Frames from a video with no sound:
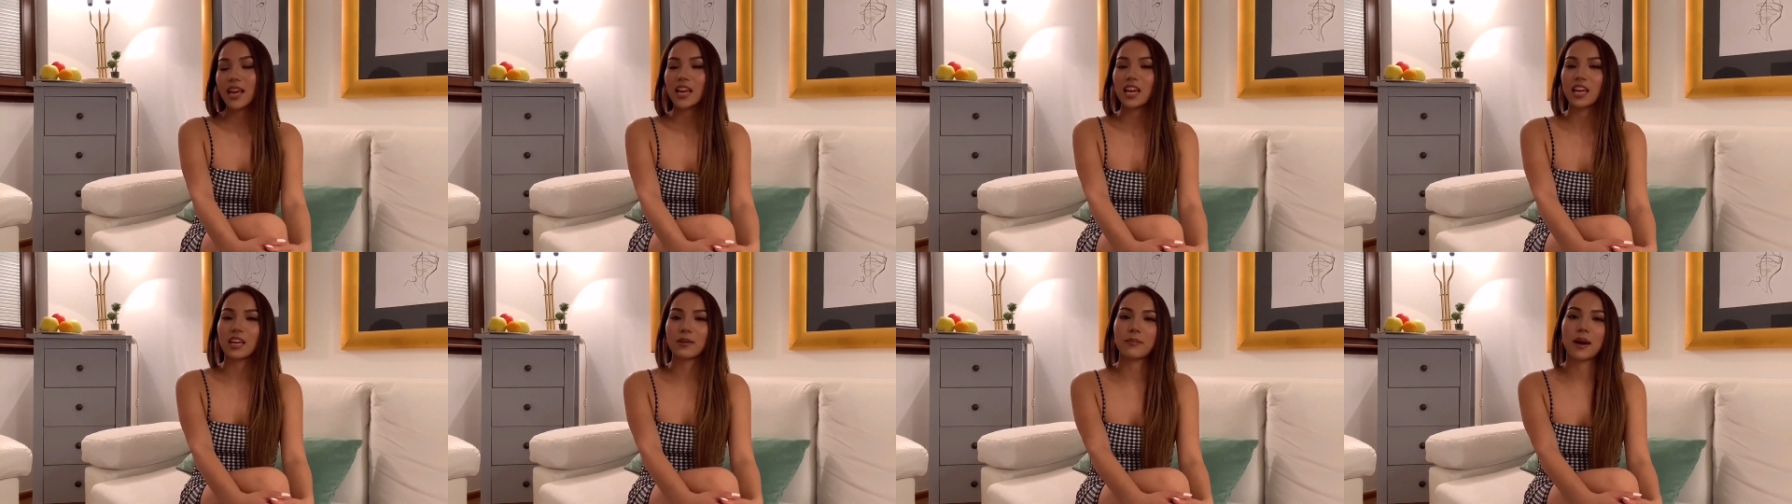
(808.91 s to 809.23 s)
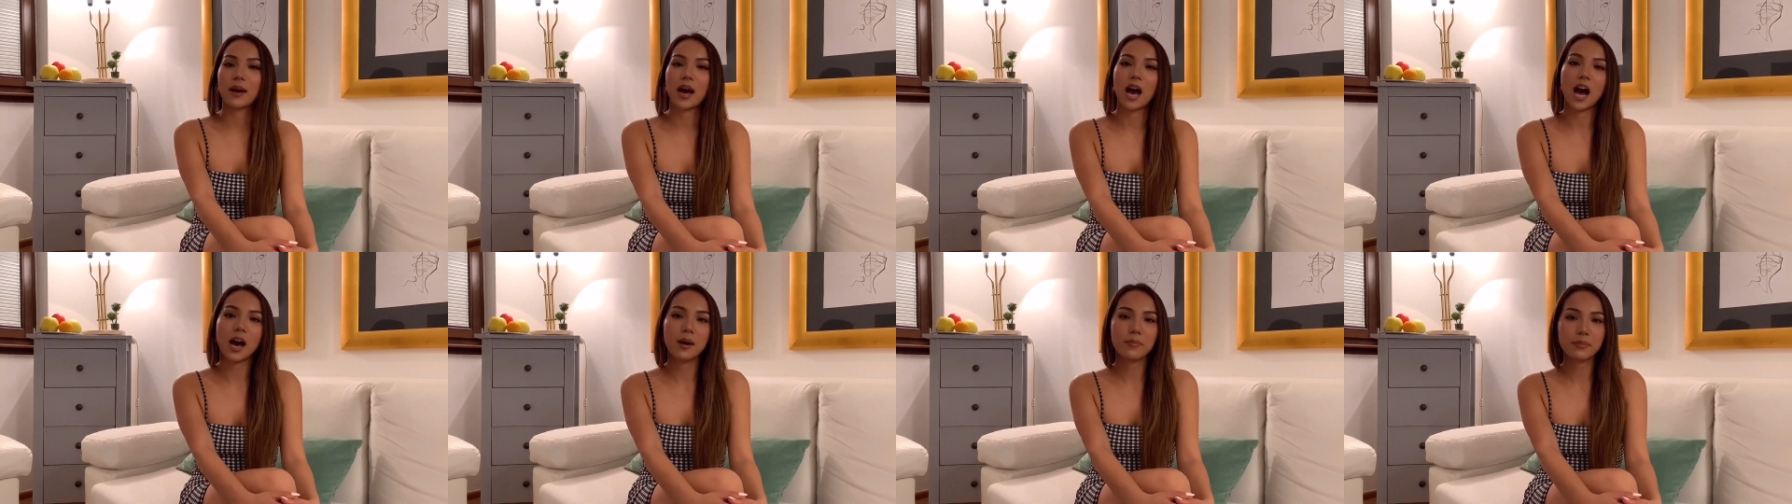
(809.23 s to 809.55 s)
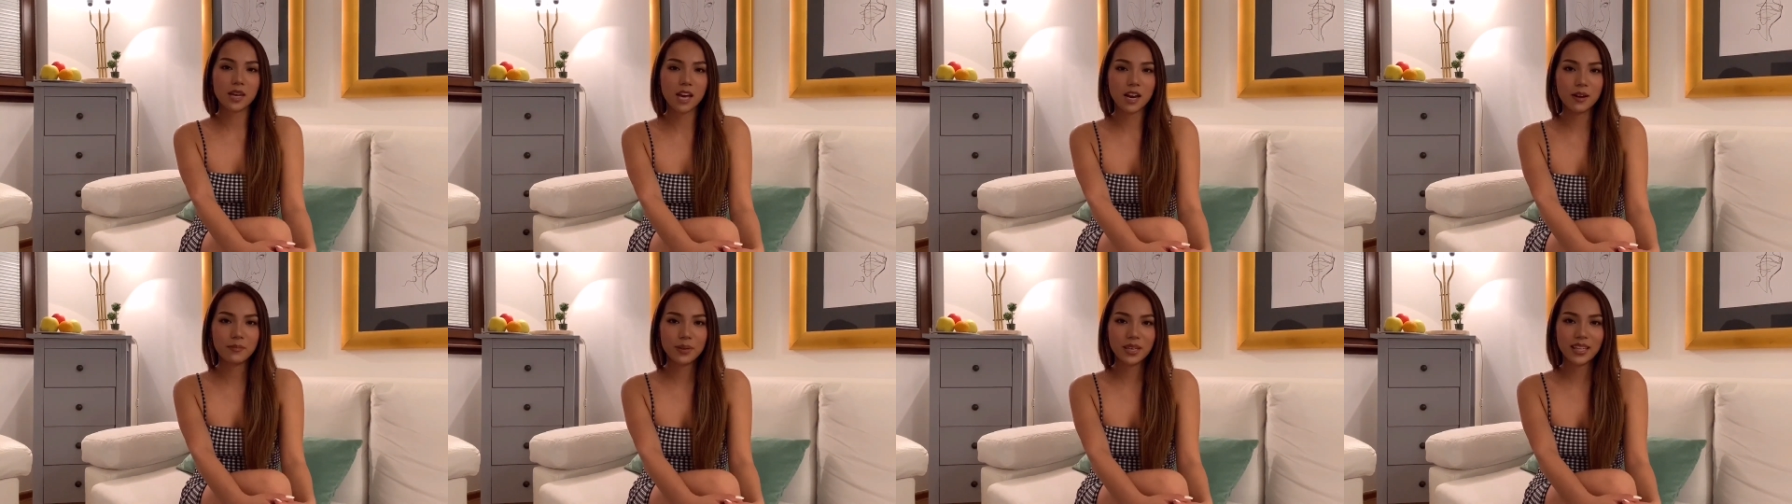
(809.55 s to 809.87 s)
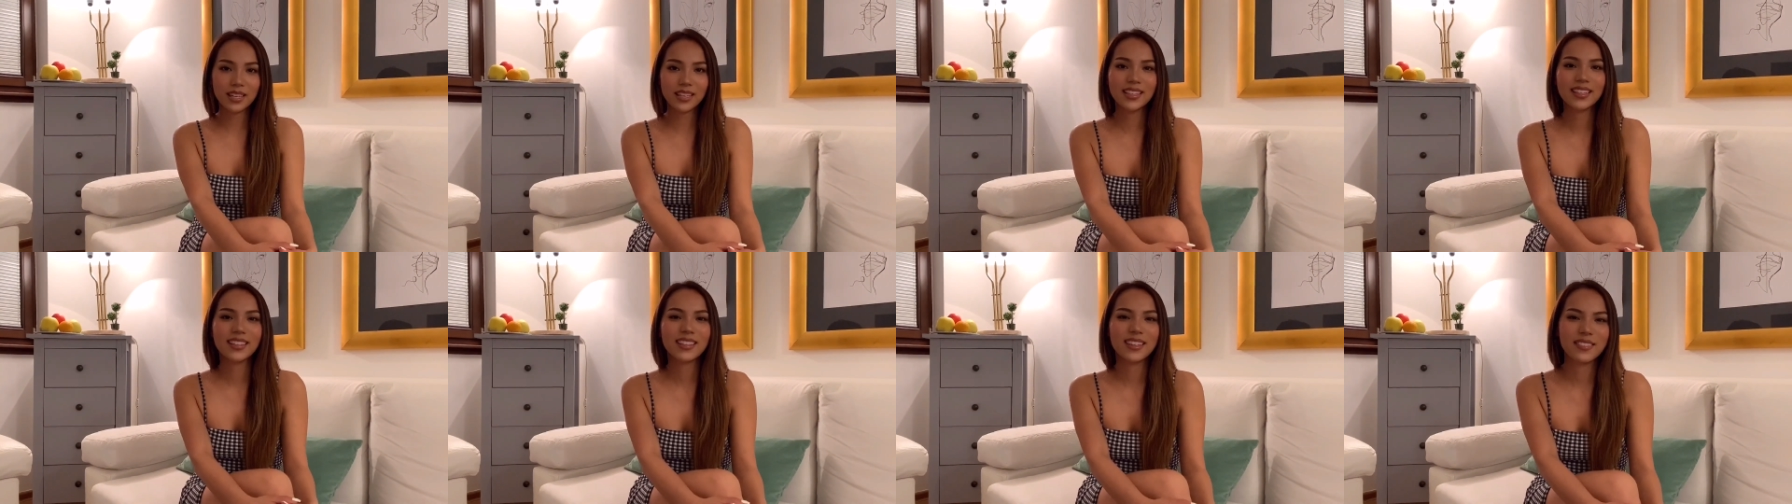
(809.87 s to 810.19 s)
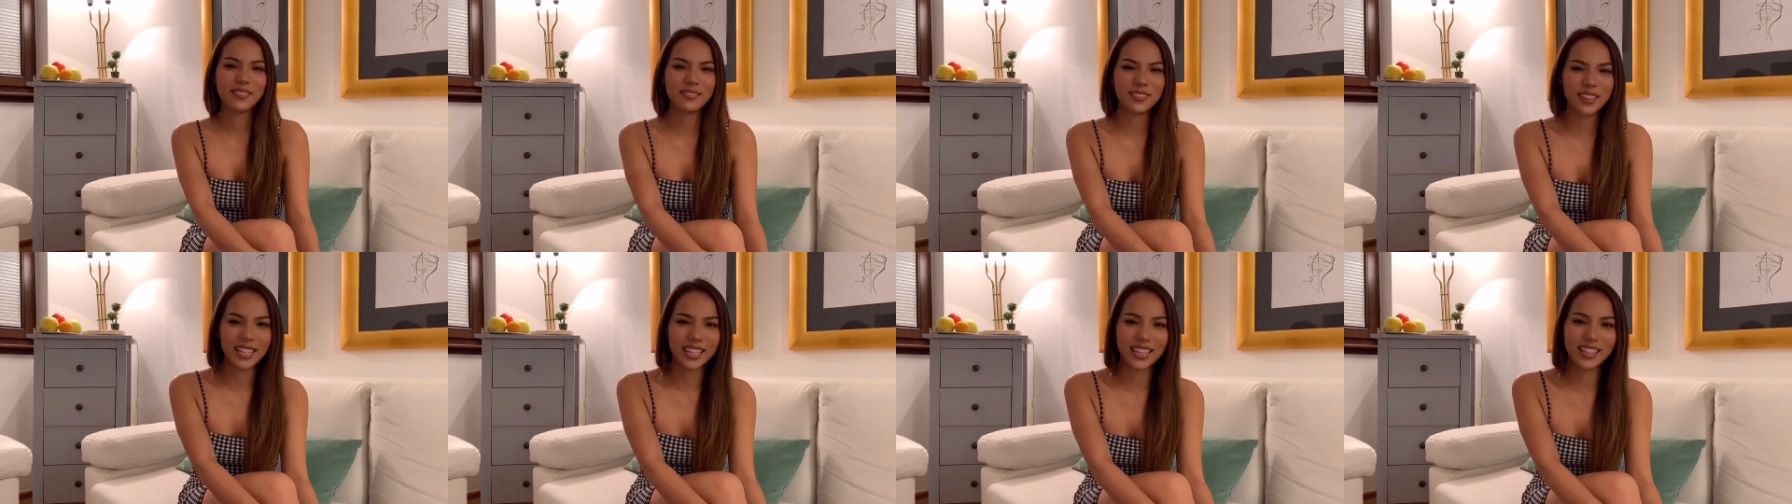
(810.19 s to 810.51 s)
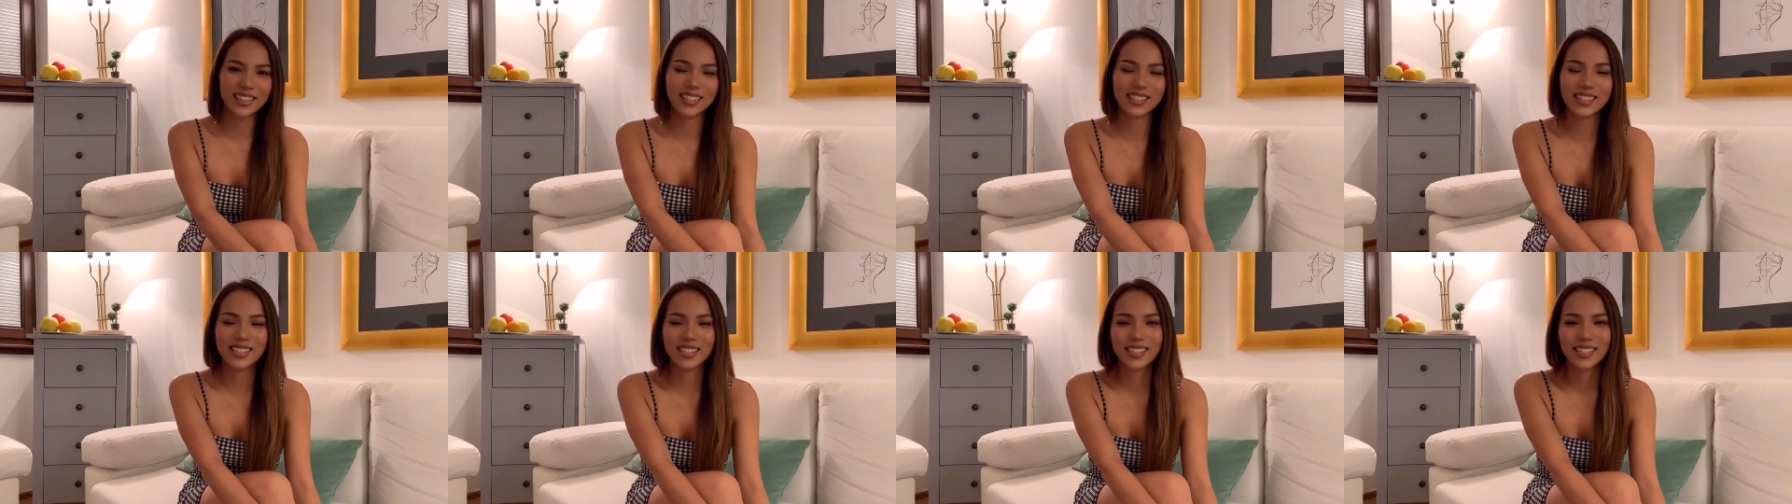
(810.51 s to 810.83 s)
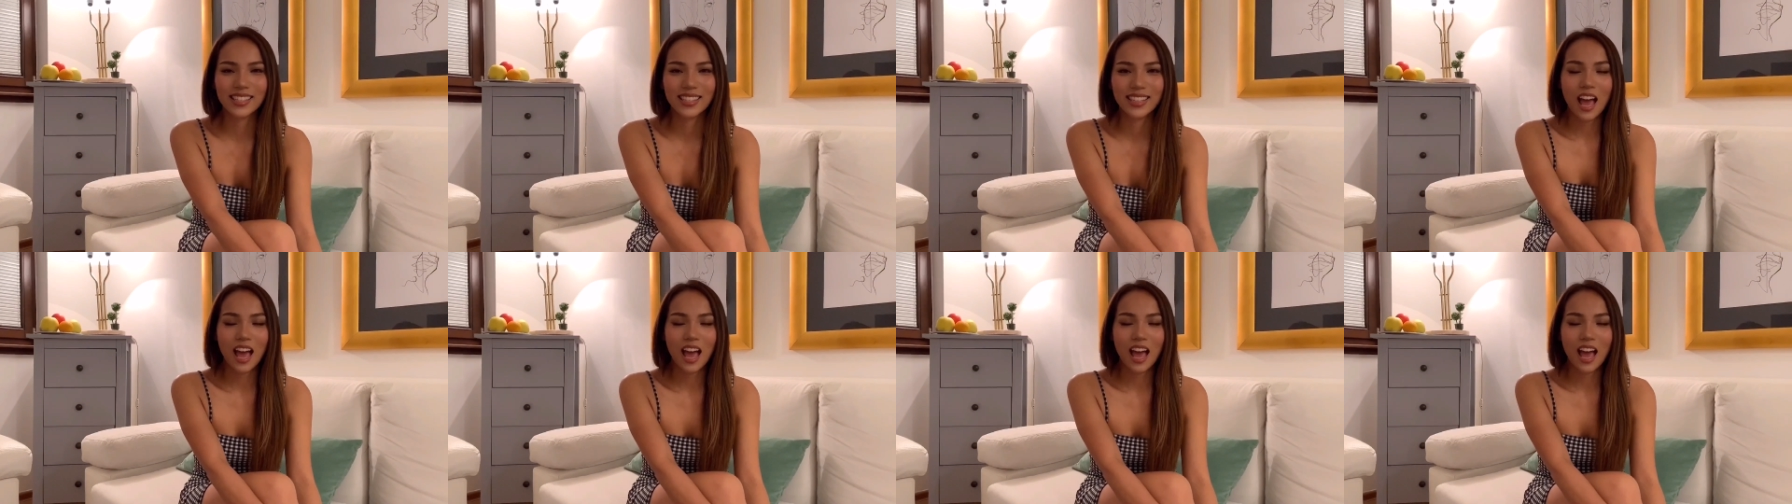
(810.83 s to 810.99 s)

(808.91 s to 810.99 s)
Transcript: in my upcoming videos.